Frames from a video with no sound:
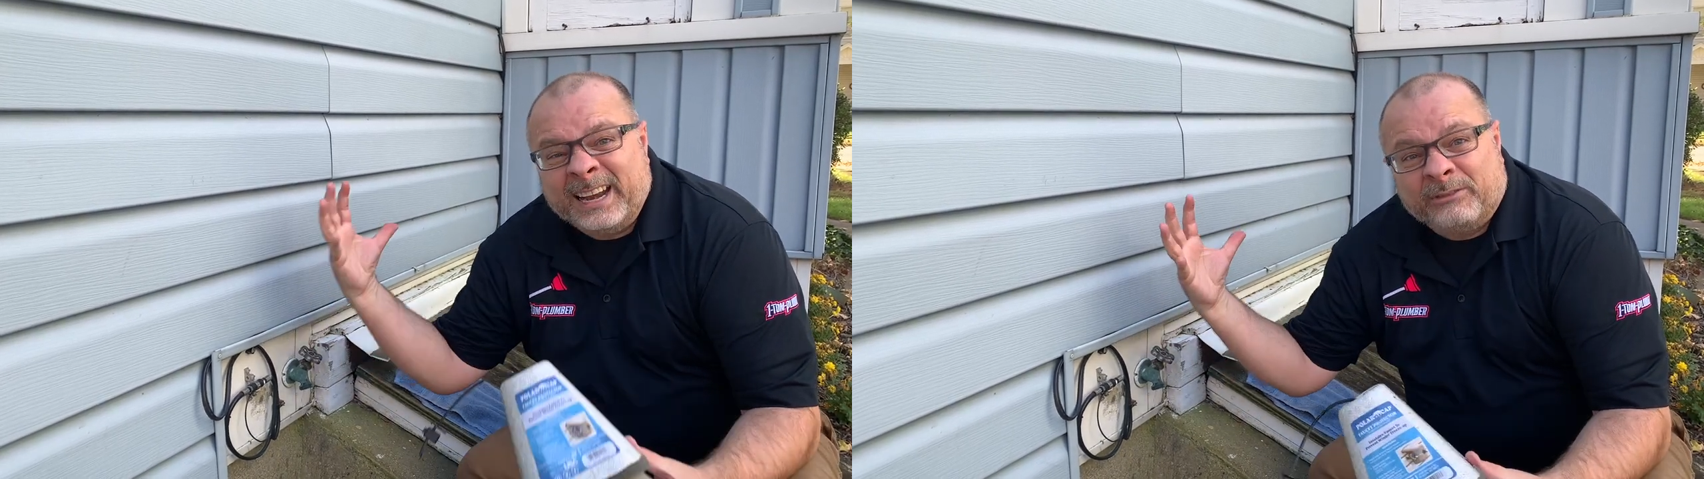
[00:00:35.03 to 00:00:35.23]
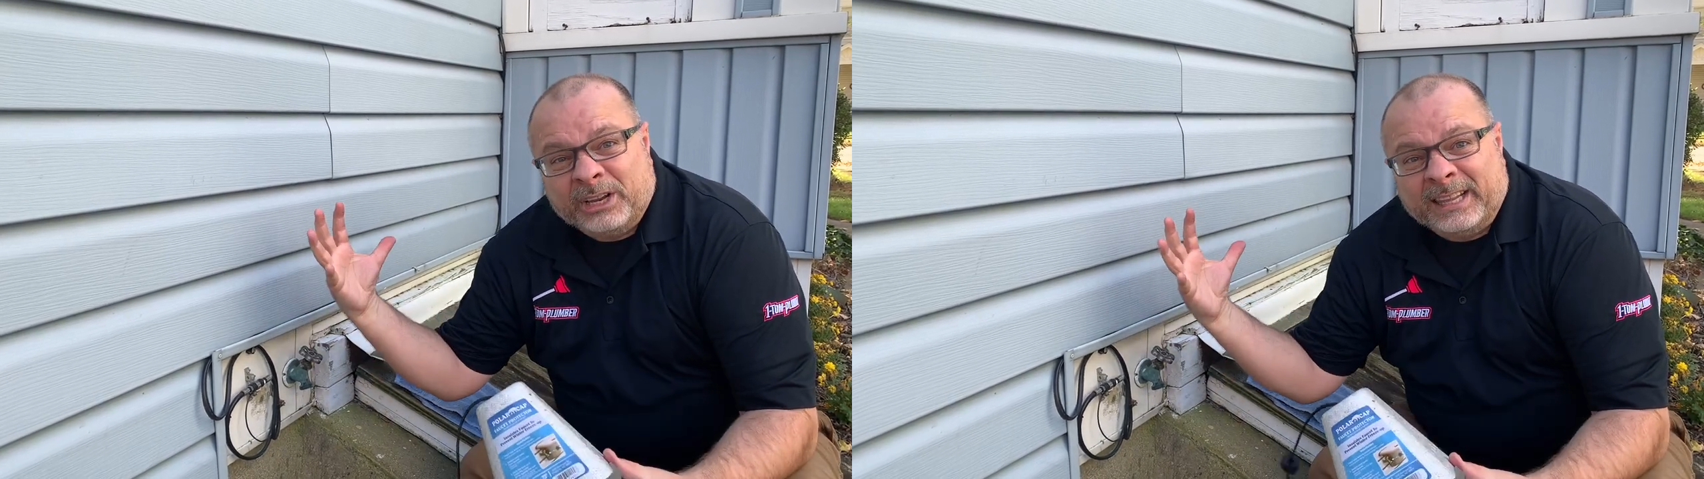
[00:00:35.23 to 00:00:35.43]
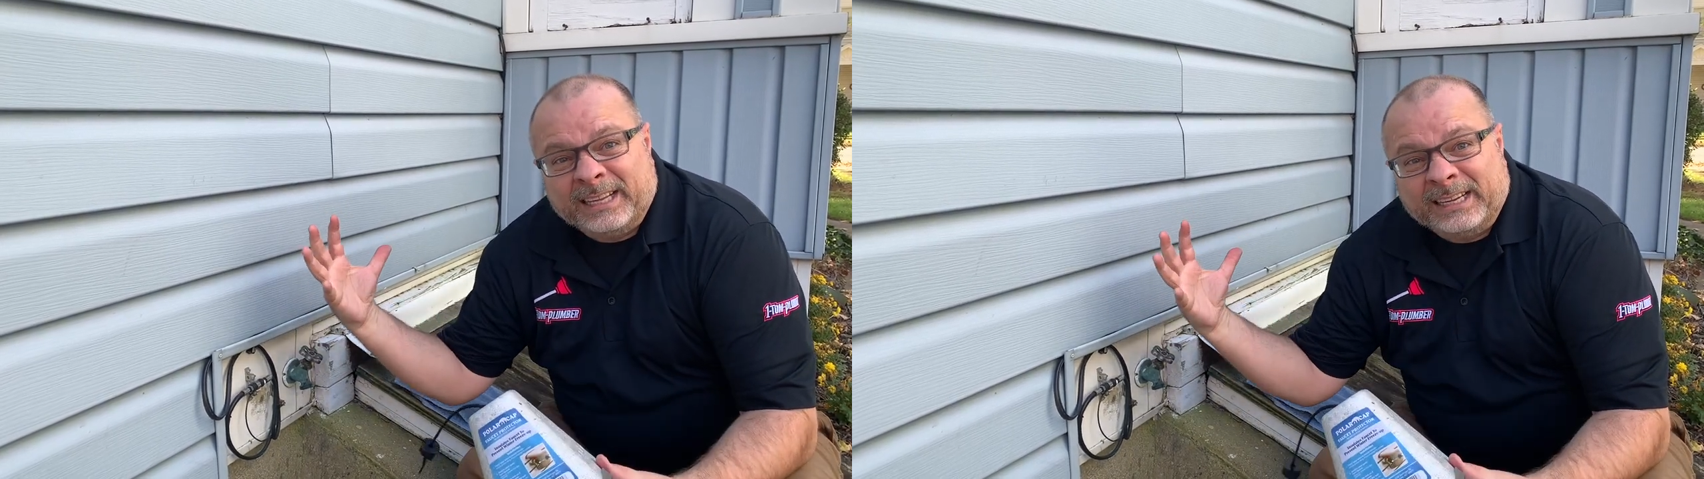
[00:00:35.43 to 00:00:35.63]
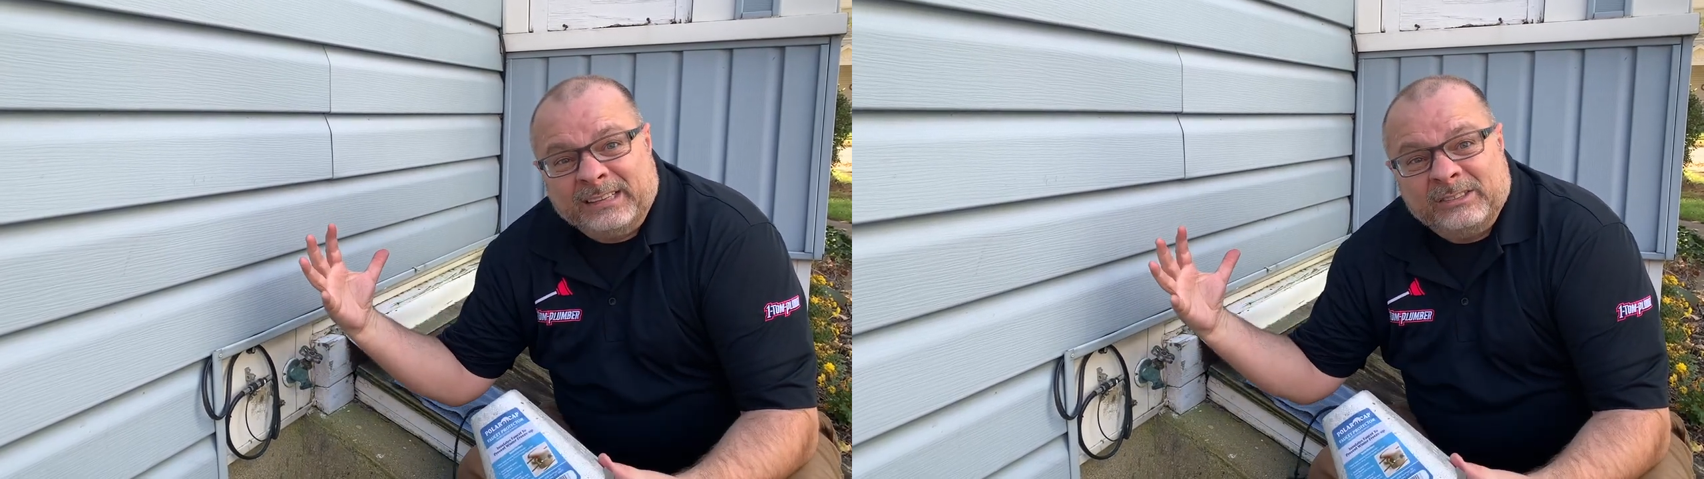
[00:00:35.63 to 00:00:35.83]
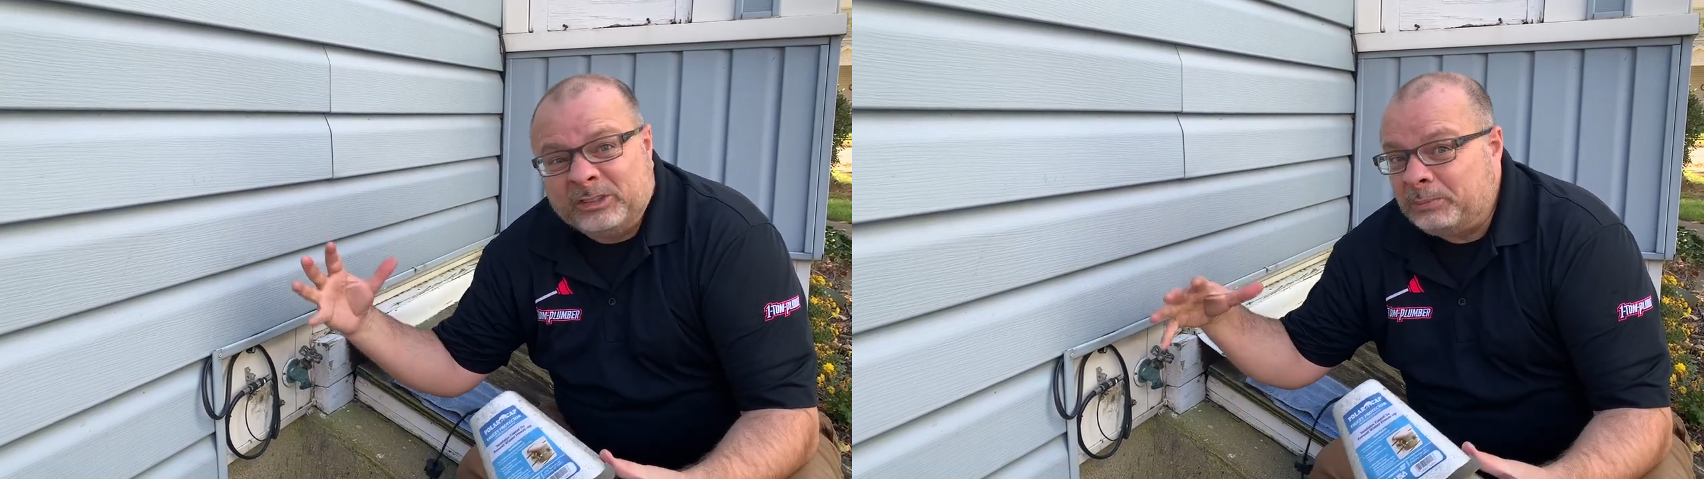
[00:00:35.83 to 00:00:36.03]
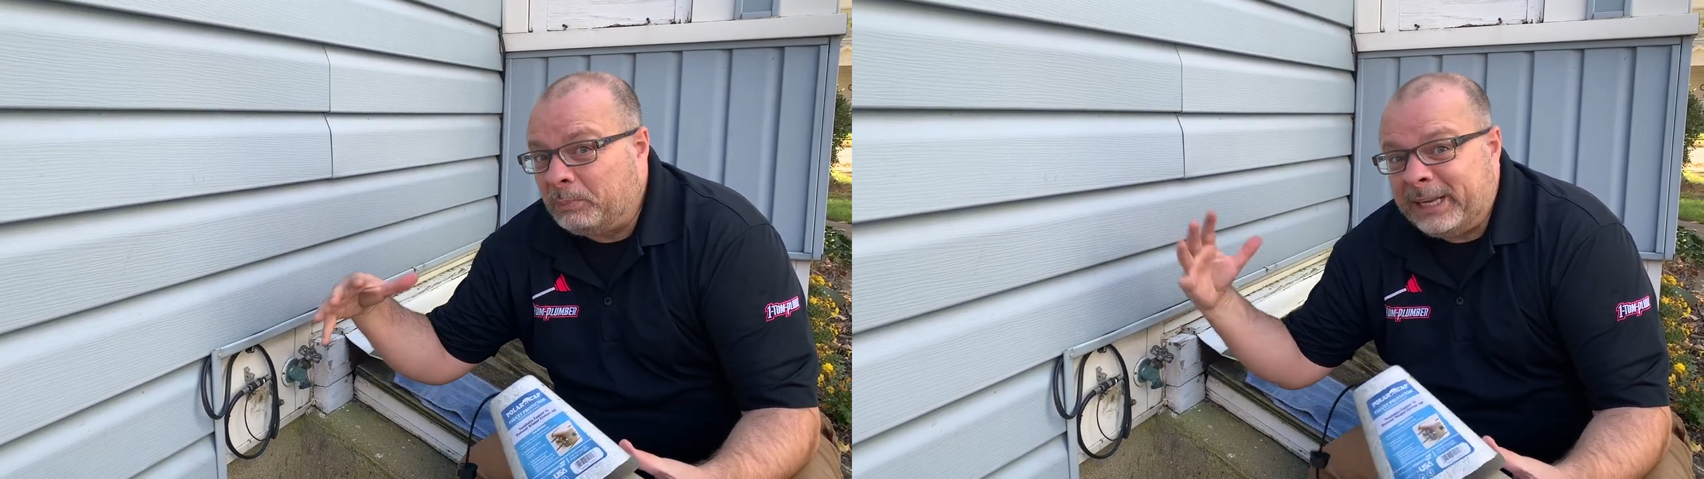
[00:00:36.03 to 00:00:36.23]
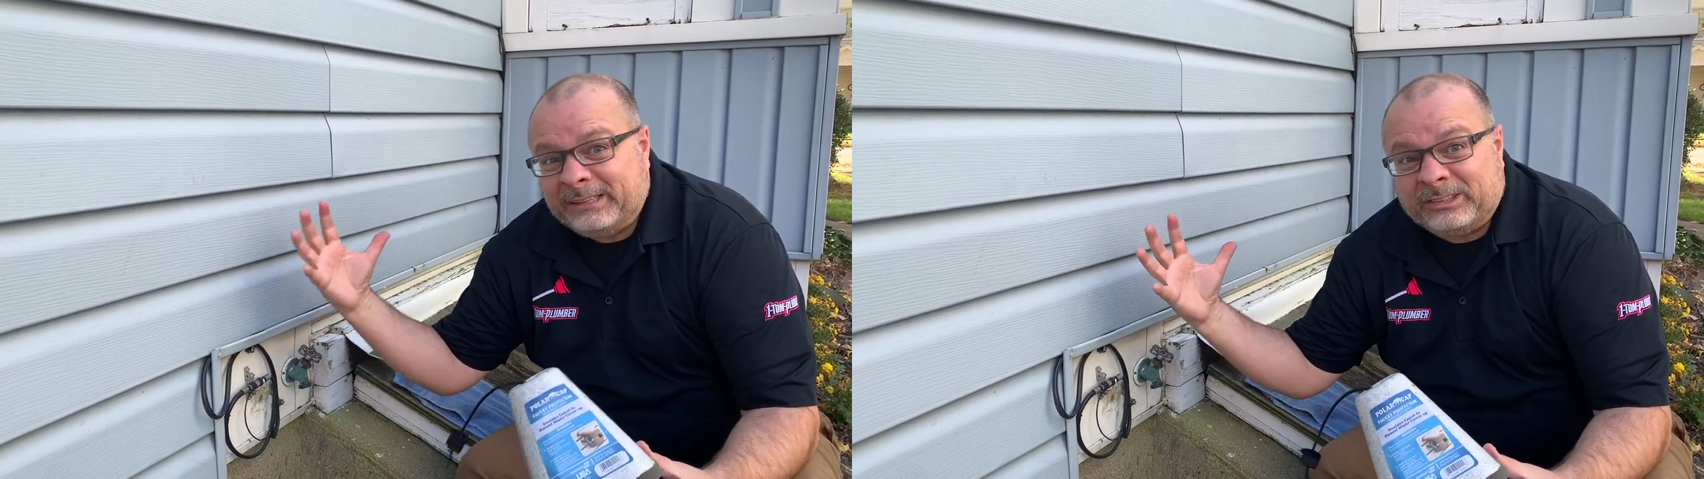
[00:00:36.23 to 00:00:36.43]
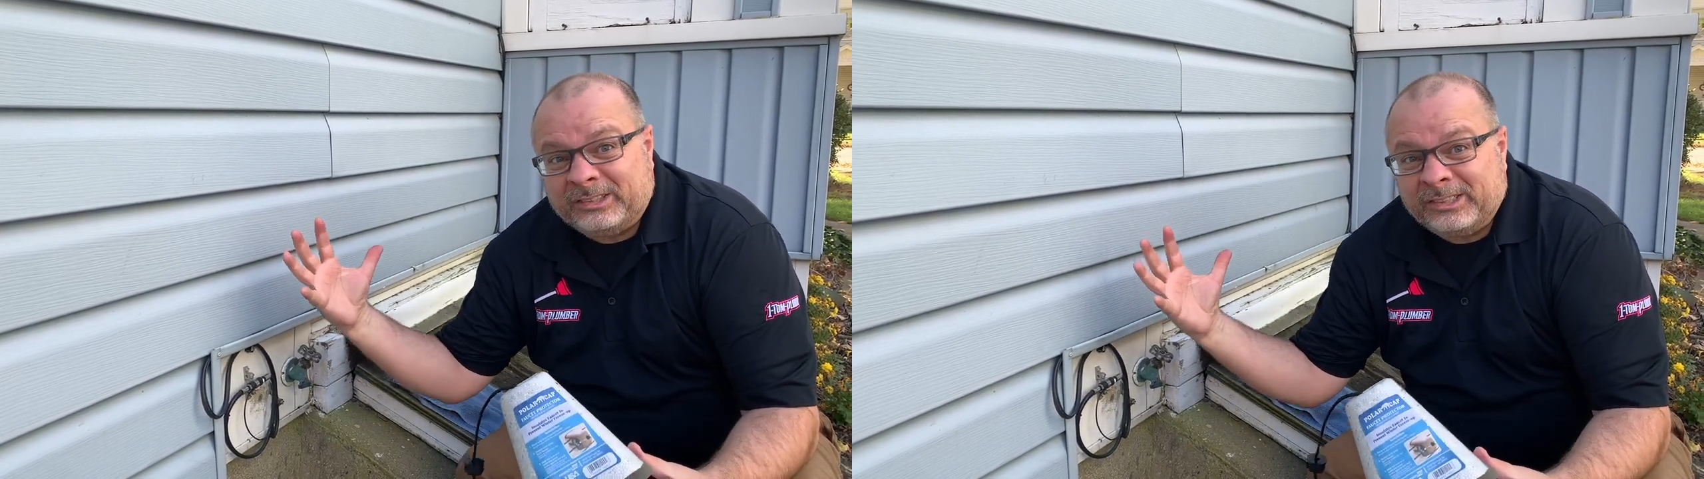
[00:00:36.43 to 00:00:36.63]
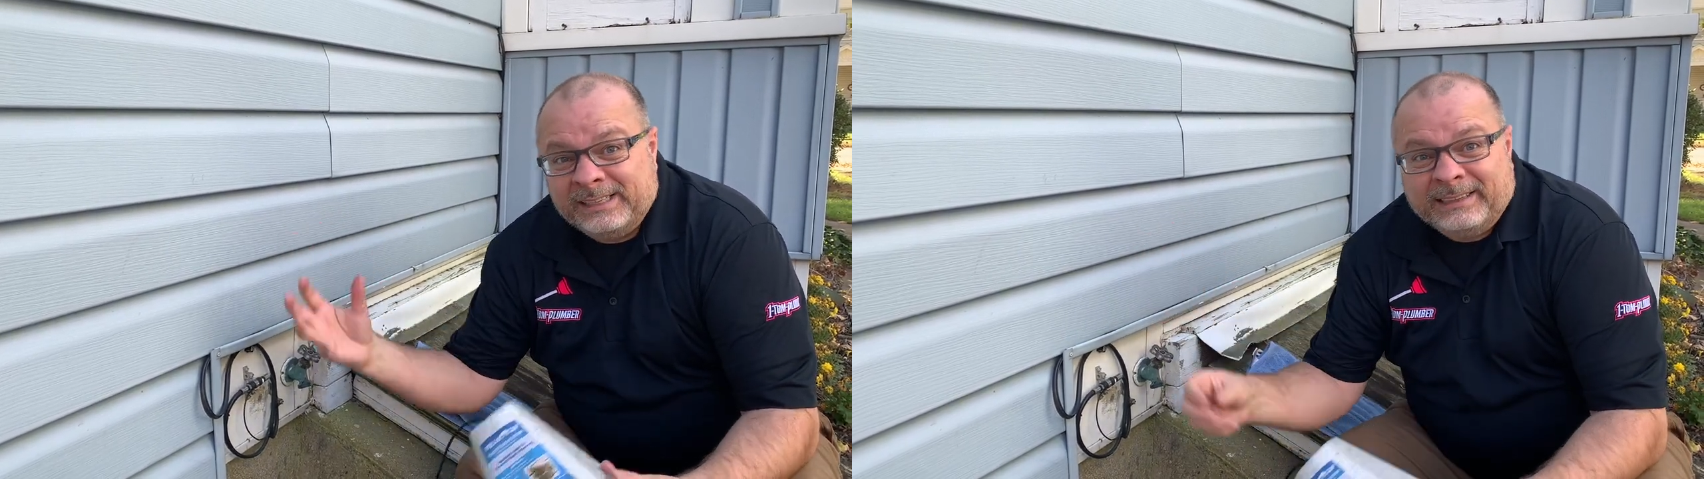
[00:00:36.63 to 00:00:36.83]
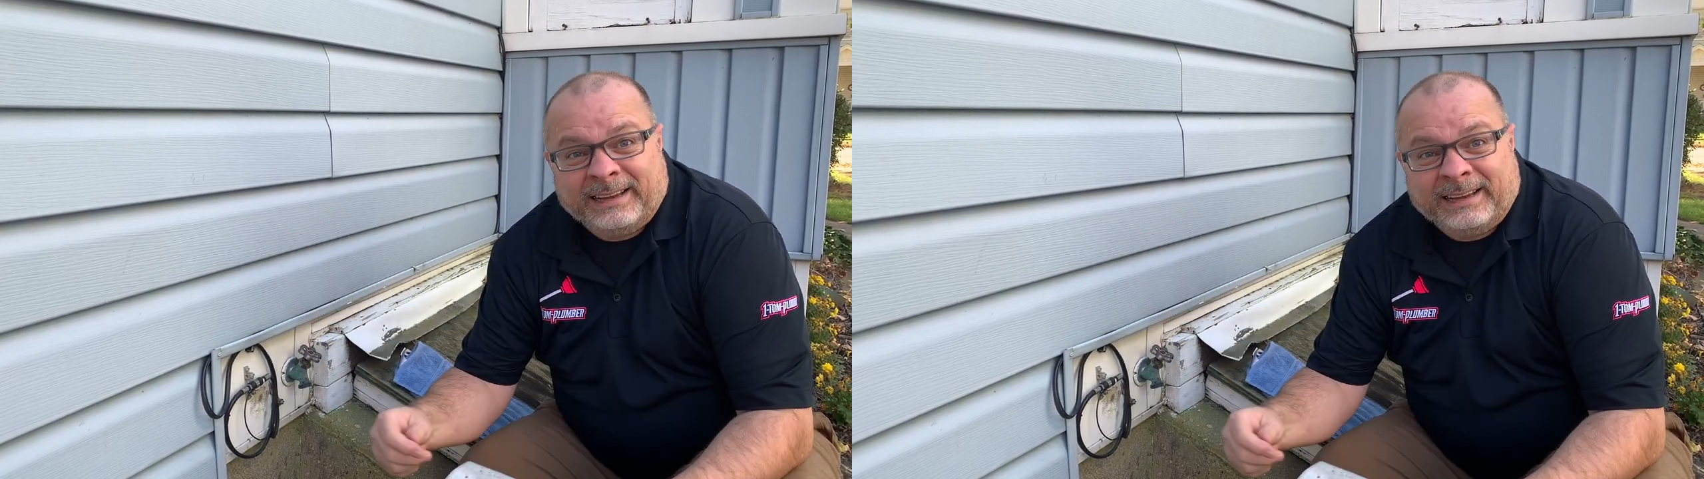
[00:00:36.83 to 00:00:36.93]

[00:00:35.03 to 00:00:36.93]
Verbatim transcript: everything splits